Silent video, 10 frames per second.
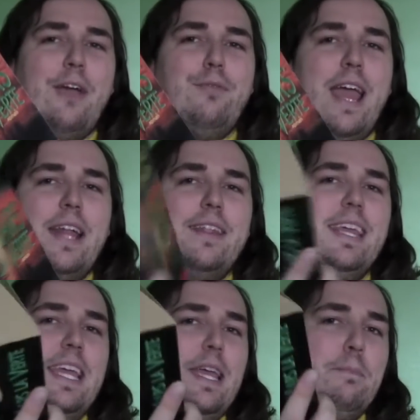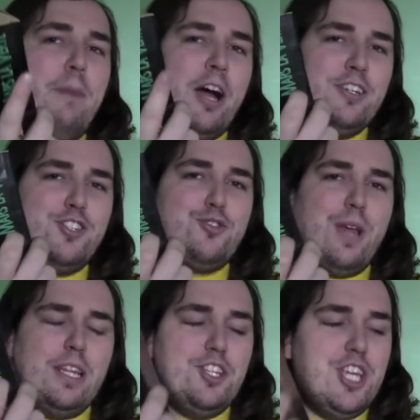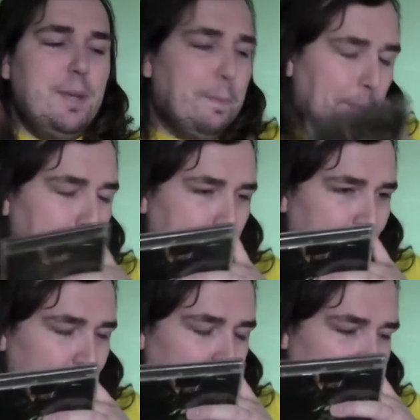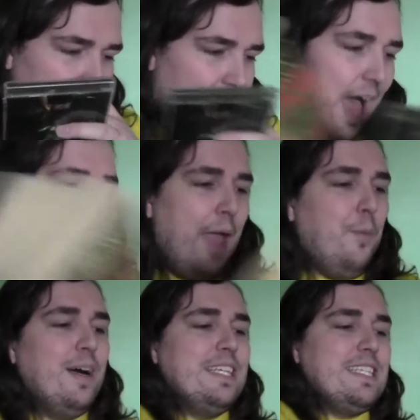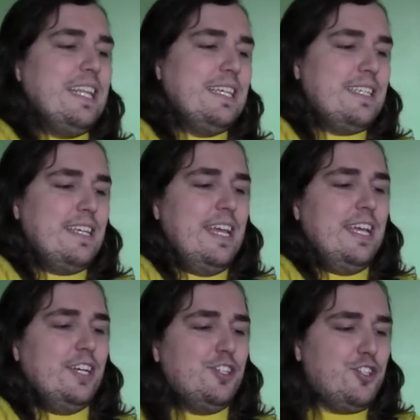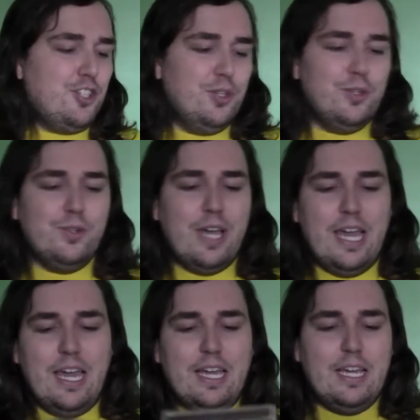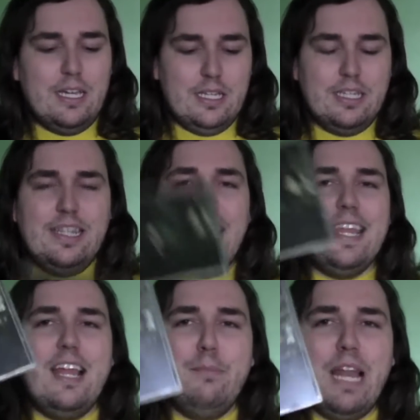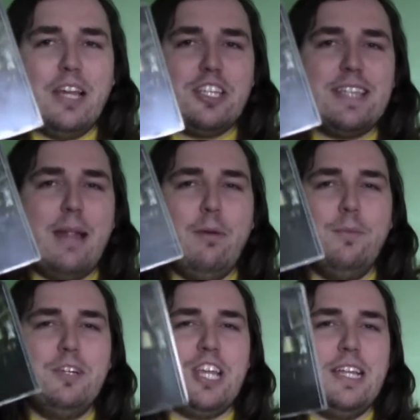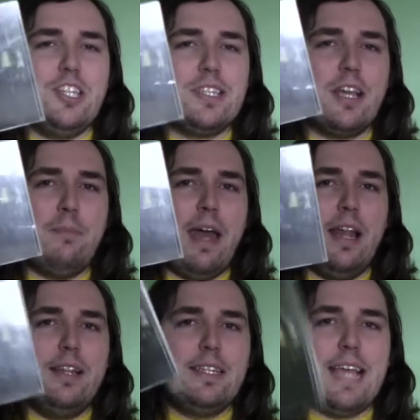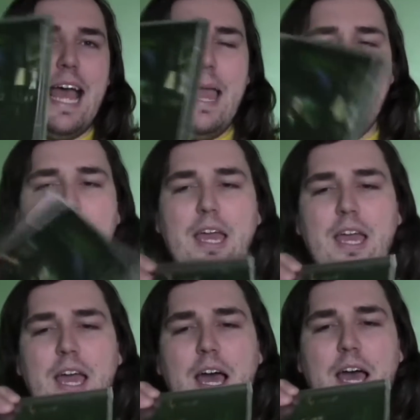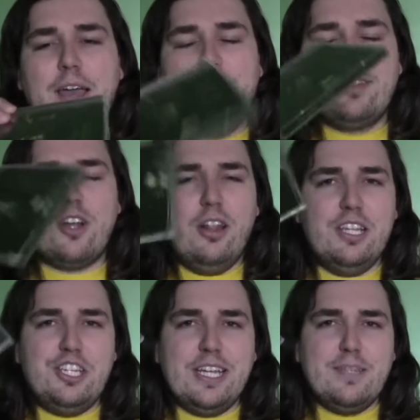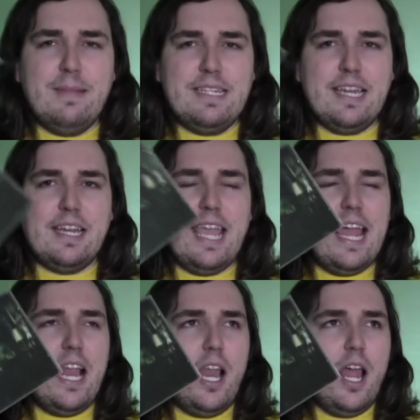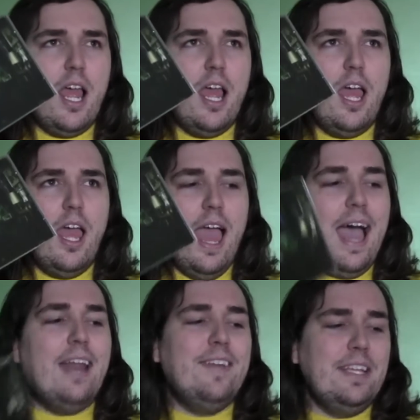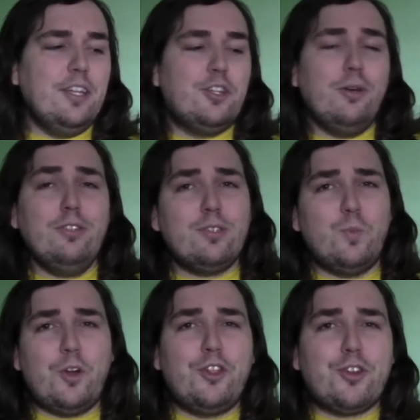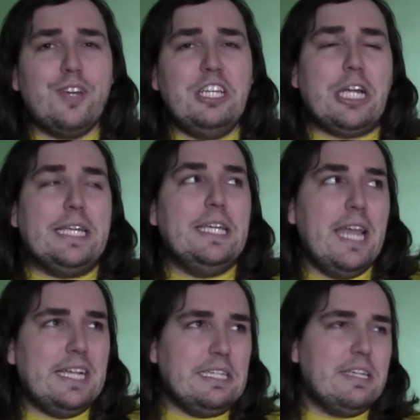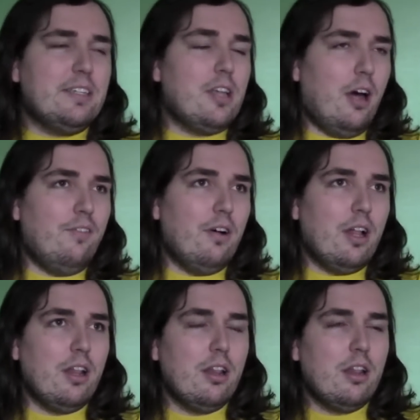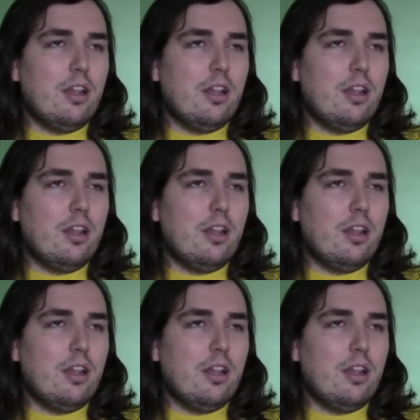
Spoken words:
I read the Mars trilogy, I was listening to Daniel Bélanger's album, which had just come out at the time. It's called L'Échec du Matériel. And I mean, those were three gigantic novels.